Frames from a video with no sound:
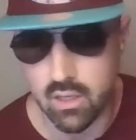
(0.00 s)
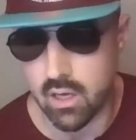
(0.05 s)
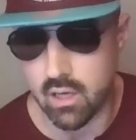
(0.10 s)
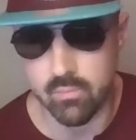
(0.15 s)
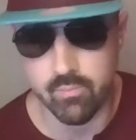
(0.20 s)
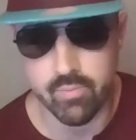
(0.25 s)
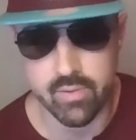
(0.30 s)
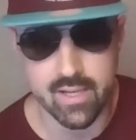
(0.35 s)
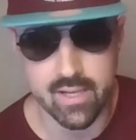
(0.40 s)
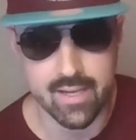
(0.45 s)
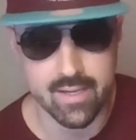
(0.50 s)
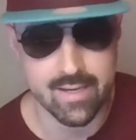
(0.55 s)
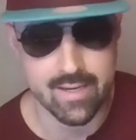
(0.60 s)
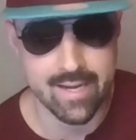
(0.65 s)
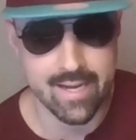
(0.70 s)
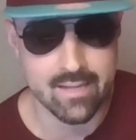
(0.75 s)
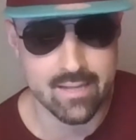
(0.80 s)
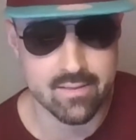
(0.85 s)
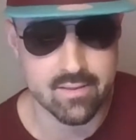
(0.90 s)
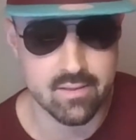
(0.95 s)
albeit
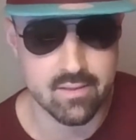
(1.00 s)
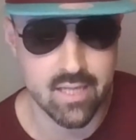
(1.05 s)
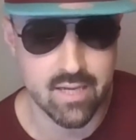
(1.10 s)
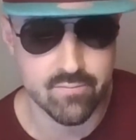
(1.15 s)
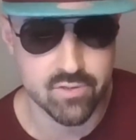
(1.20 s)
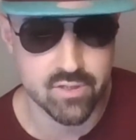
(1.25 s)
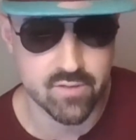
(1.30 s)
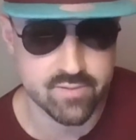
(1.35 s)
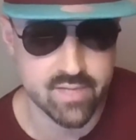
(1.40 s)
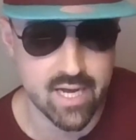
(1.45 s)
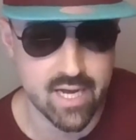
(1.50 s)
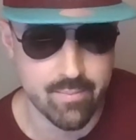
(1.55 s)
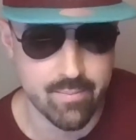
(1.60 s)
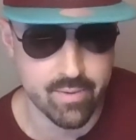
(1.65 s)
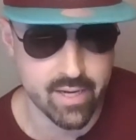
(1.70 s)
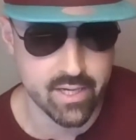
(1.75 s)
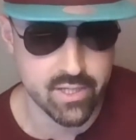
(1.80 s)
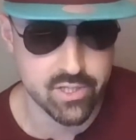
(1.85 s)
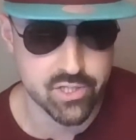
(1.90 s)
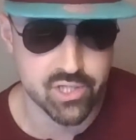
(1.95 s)
not the level of
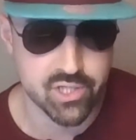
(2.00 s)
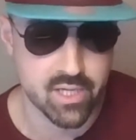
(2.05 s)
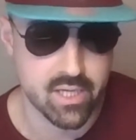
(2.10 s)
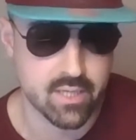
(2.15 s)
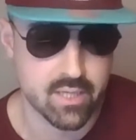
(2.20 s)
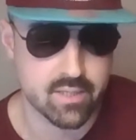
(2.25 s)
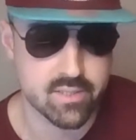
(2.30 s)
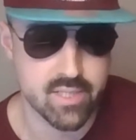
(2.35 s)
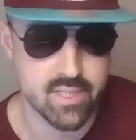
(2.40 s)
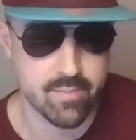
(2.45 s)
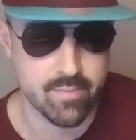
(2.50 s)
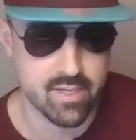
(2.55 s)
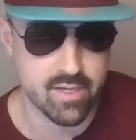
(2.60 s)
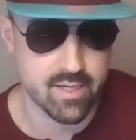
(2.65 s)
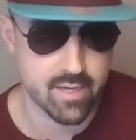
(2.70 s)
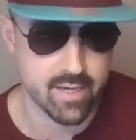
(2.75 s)
domination he exhibited